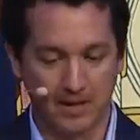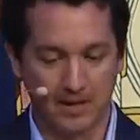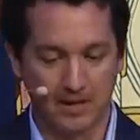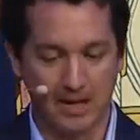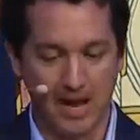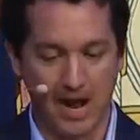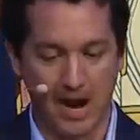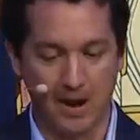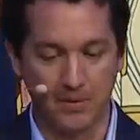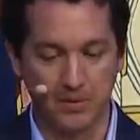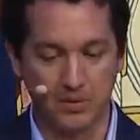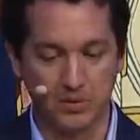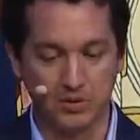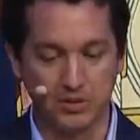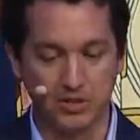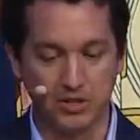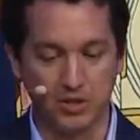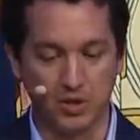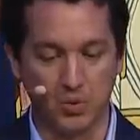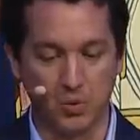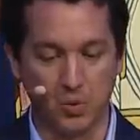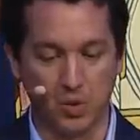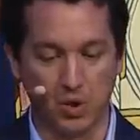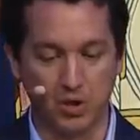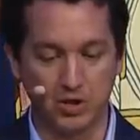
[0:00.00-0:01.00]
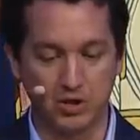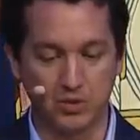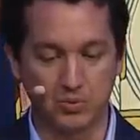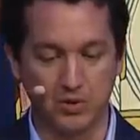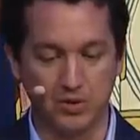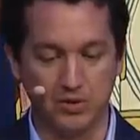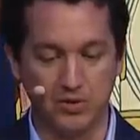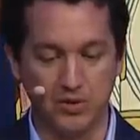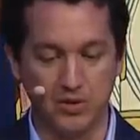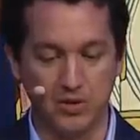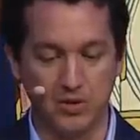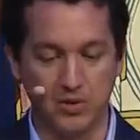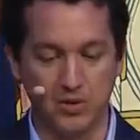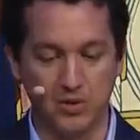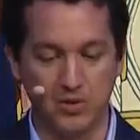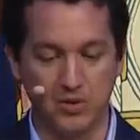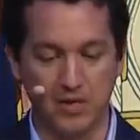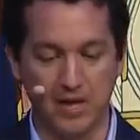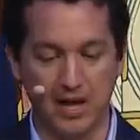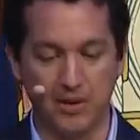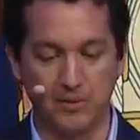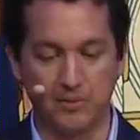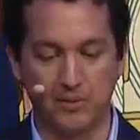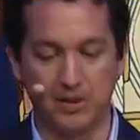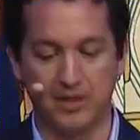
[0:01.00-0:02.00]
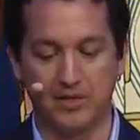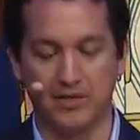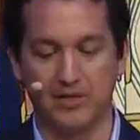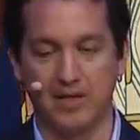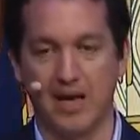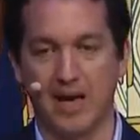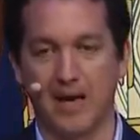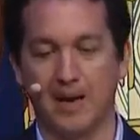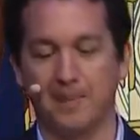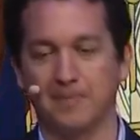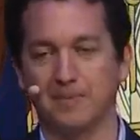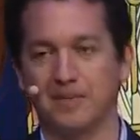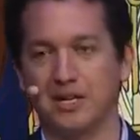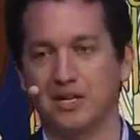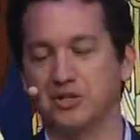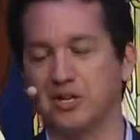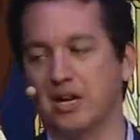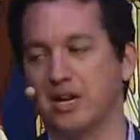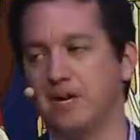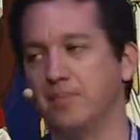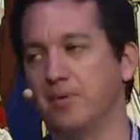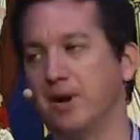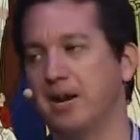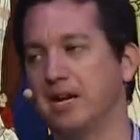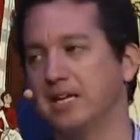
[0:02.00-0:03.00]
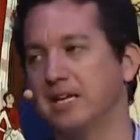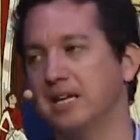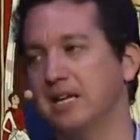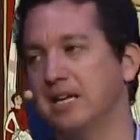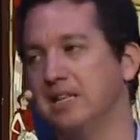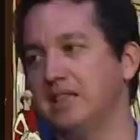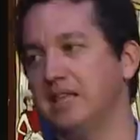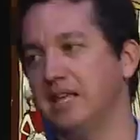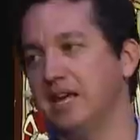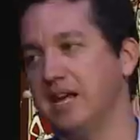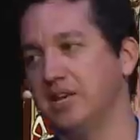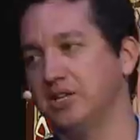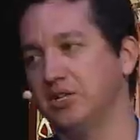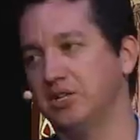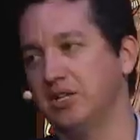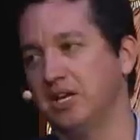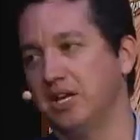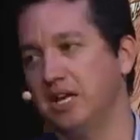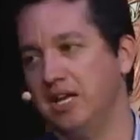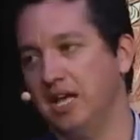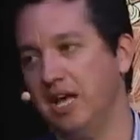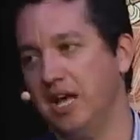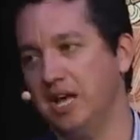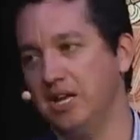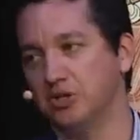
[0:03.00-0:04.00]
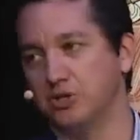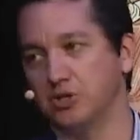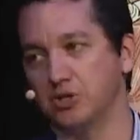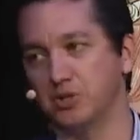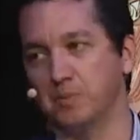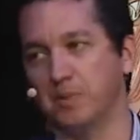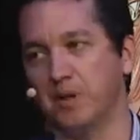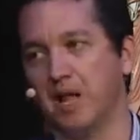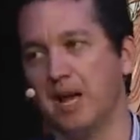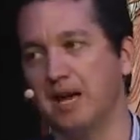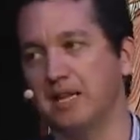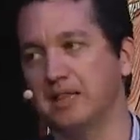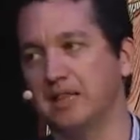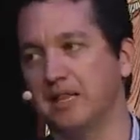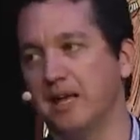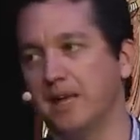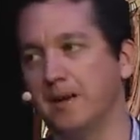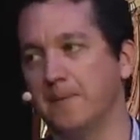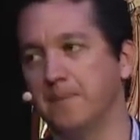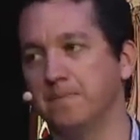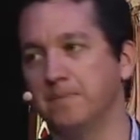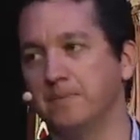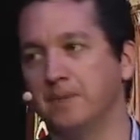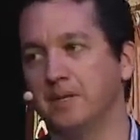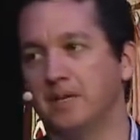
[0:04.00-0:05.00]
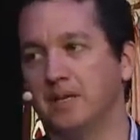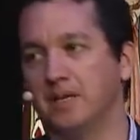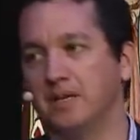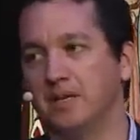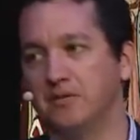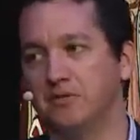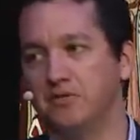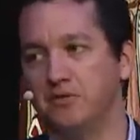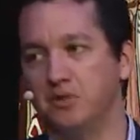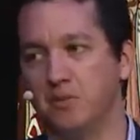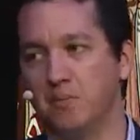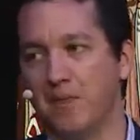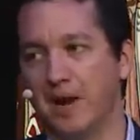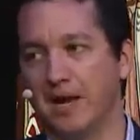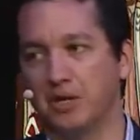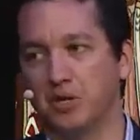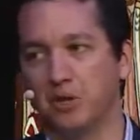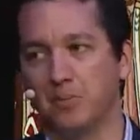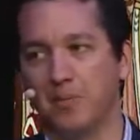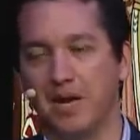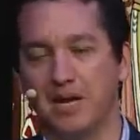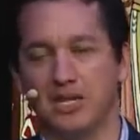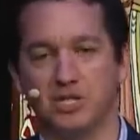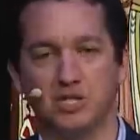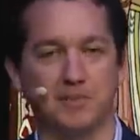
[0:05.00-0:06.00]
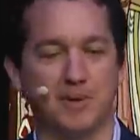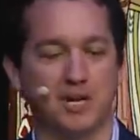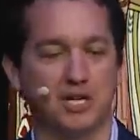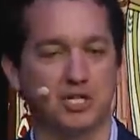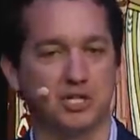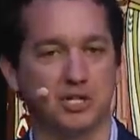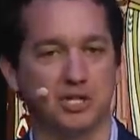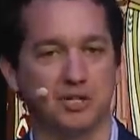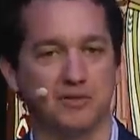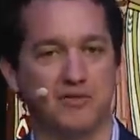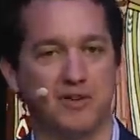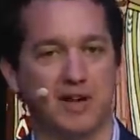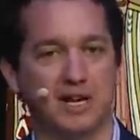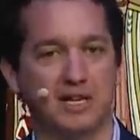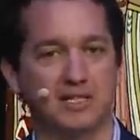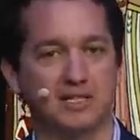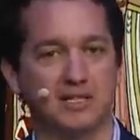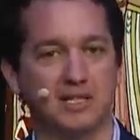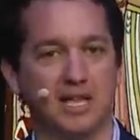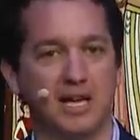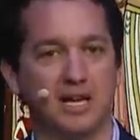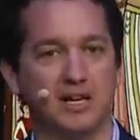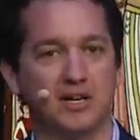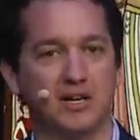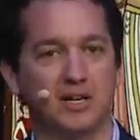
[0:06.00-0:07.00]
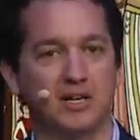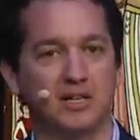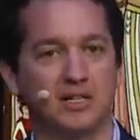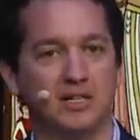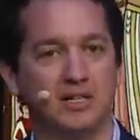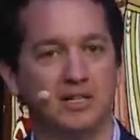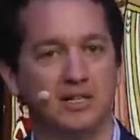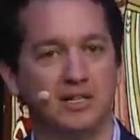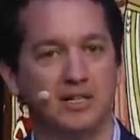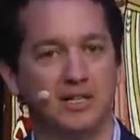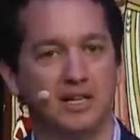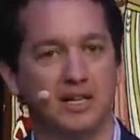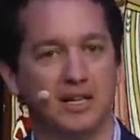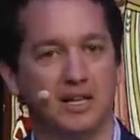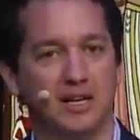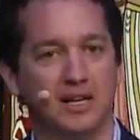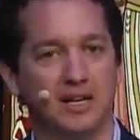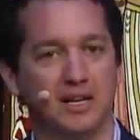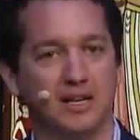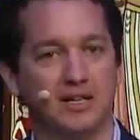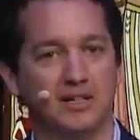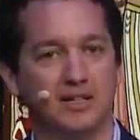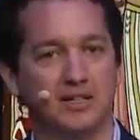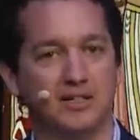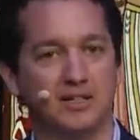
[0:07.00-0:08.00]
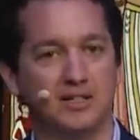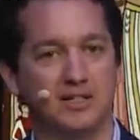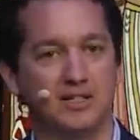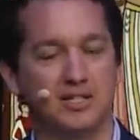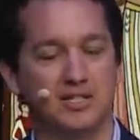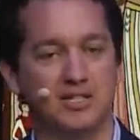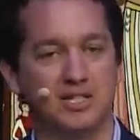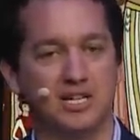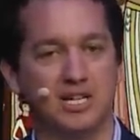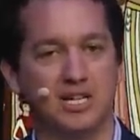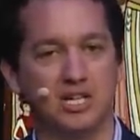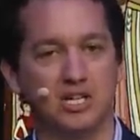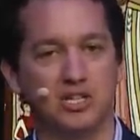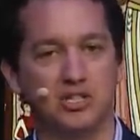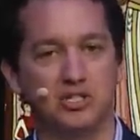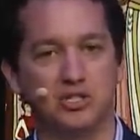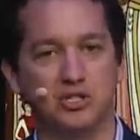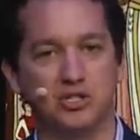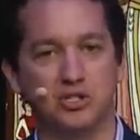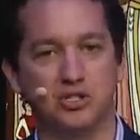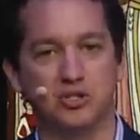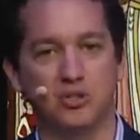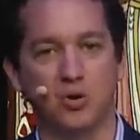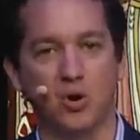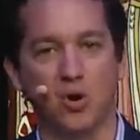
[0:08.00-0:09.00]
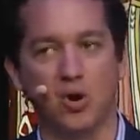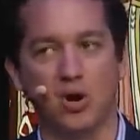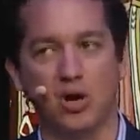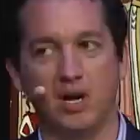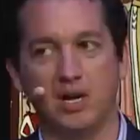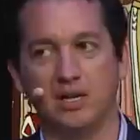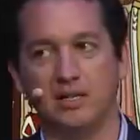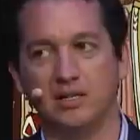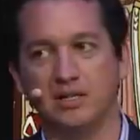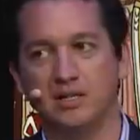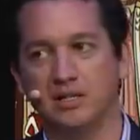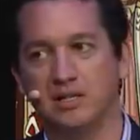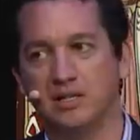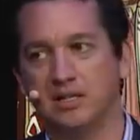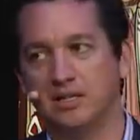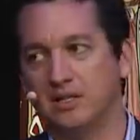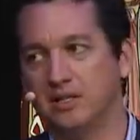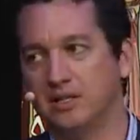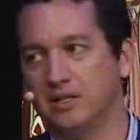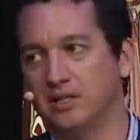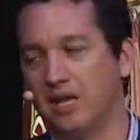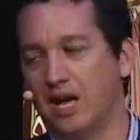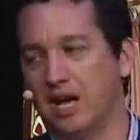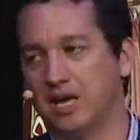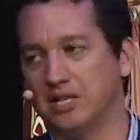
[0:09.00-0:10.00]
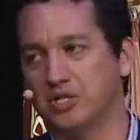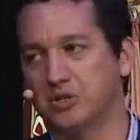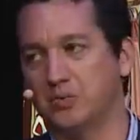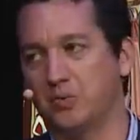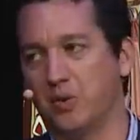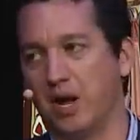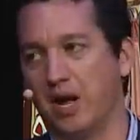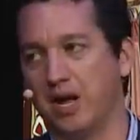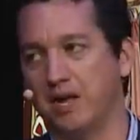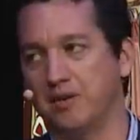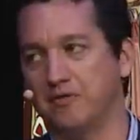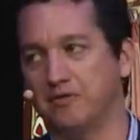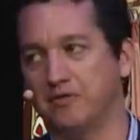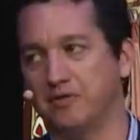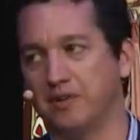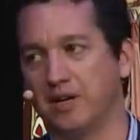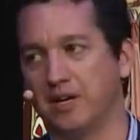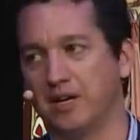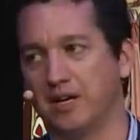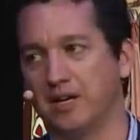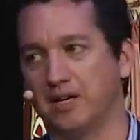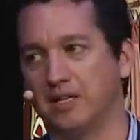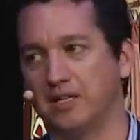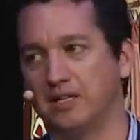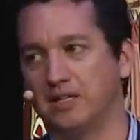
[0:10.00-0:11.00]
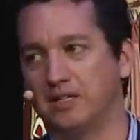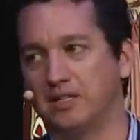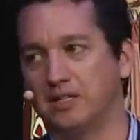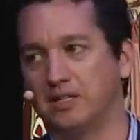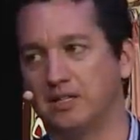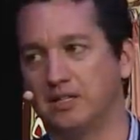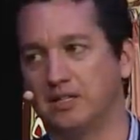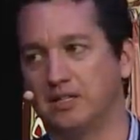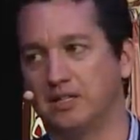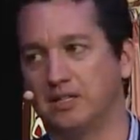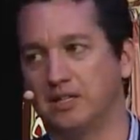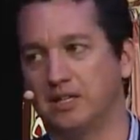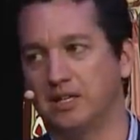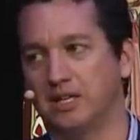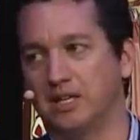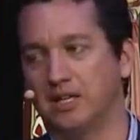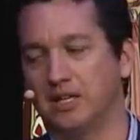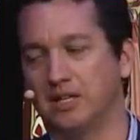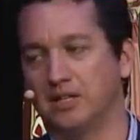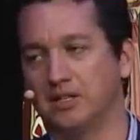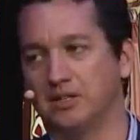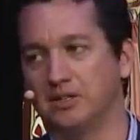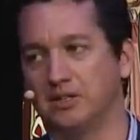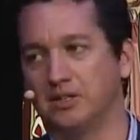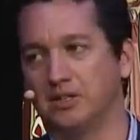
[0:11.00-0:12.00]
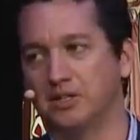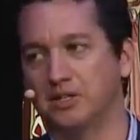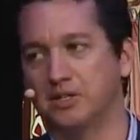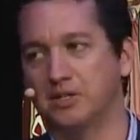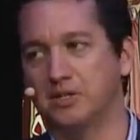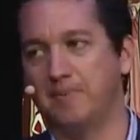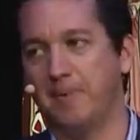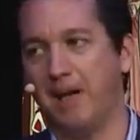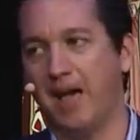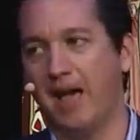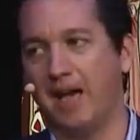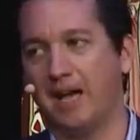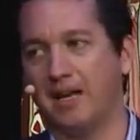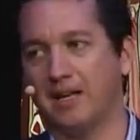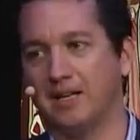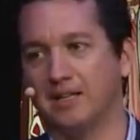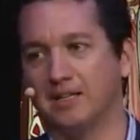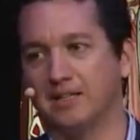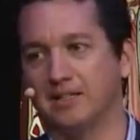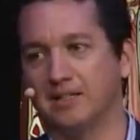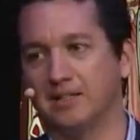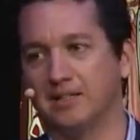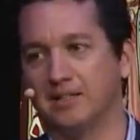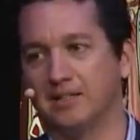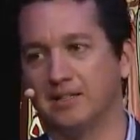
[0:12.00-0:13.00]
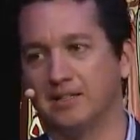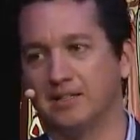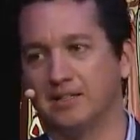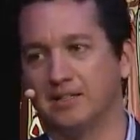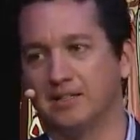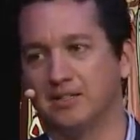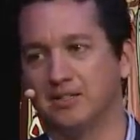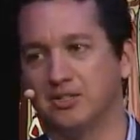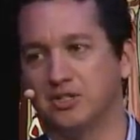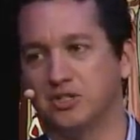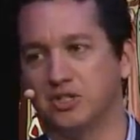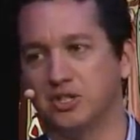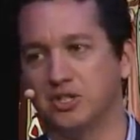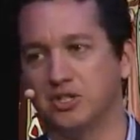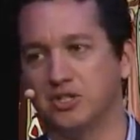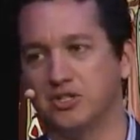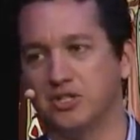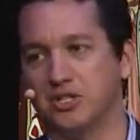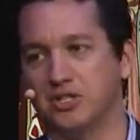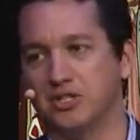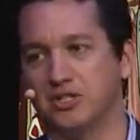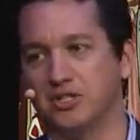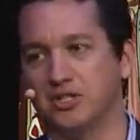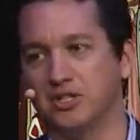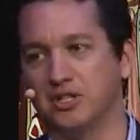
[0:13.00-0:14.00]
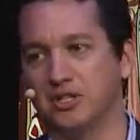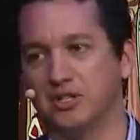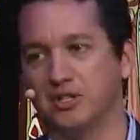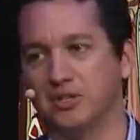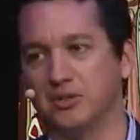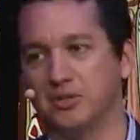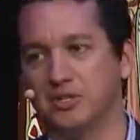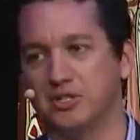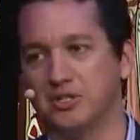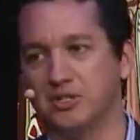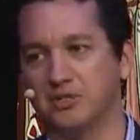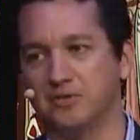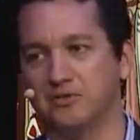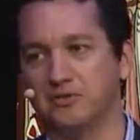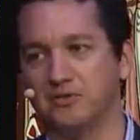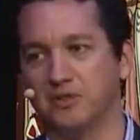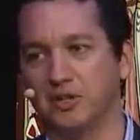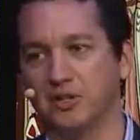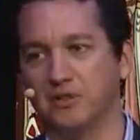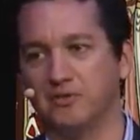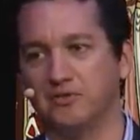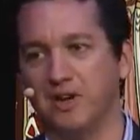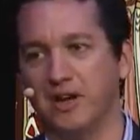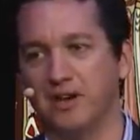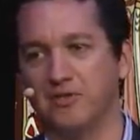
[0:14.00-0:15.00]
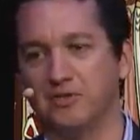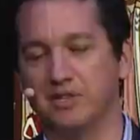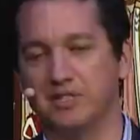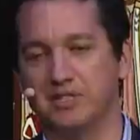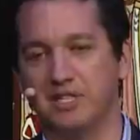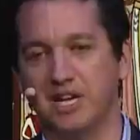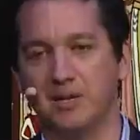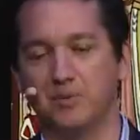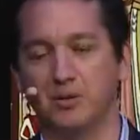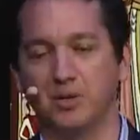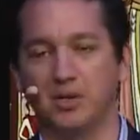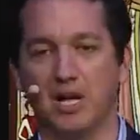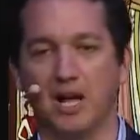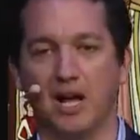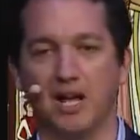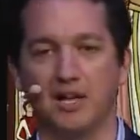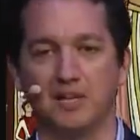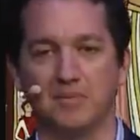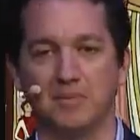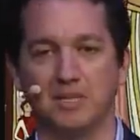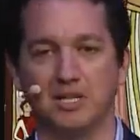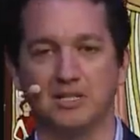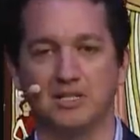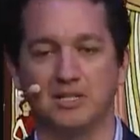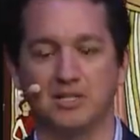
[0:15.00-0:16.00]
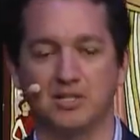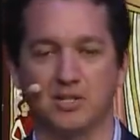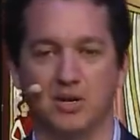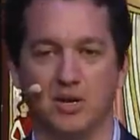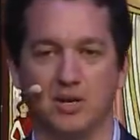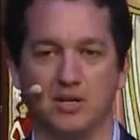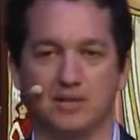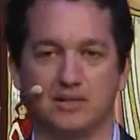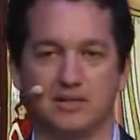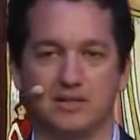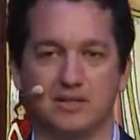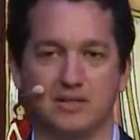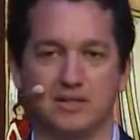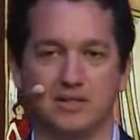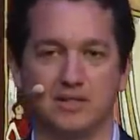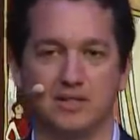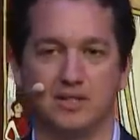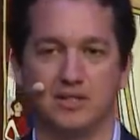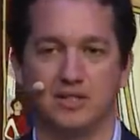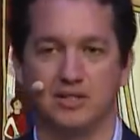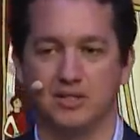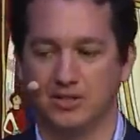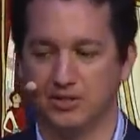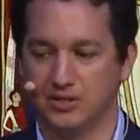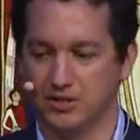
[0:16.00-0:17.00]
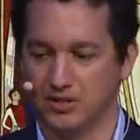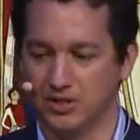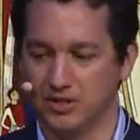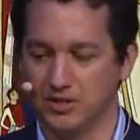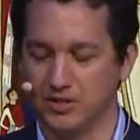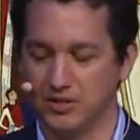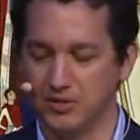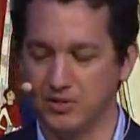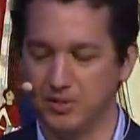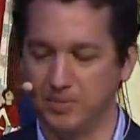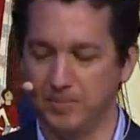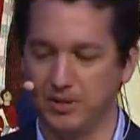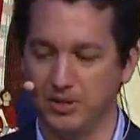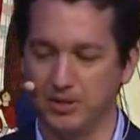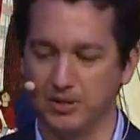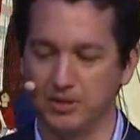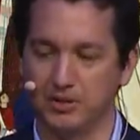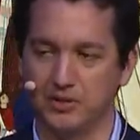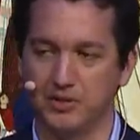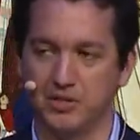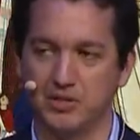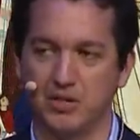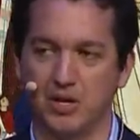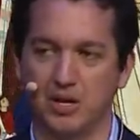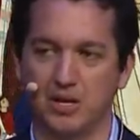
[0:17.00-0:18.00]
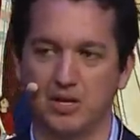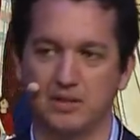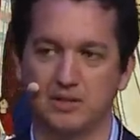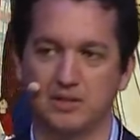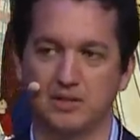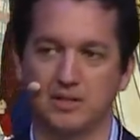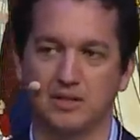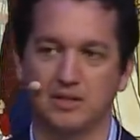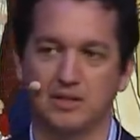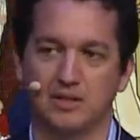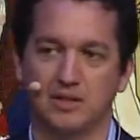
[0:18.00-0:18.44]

Now we will deal worse with you than with them. They try to break in, the angels blind them. A few Michael Bay special effects later, uh, the city is destroyed. Lot's wife uh, uh, looks back, turns into your what's your her favorite table condiment, salt turns into a pillar of salt.